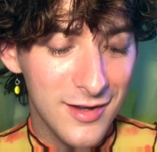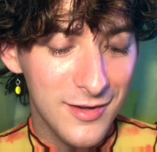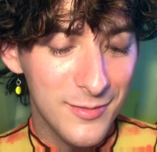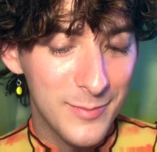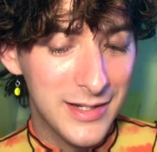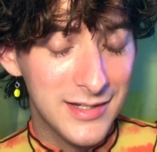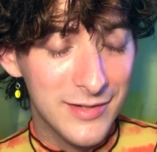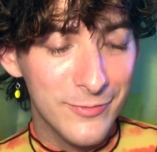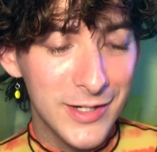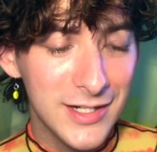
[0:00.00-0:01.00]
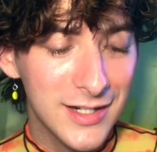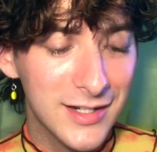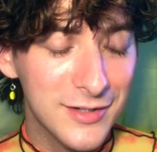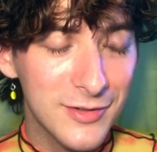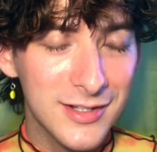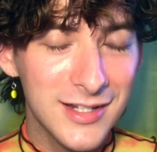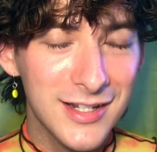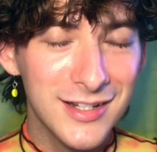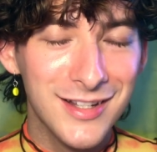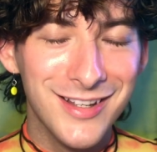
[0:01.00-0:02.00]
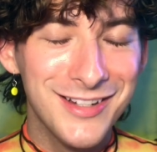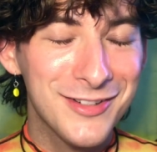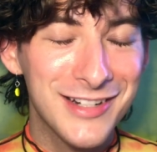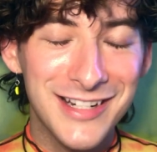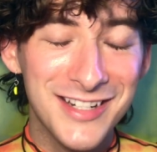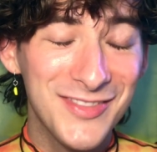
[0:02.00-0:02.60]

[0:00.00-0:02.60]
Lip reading: and different and interesting and unique to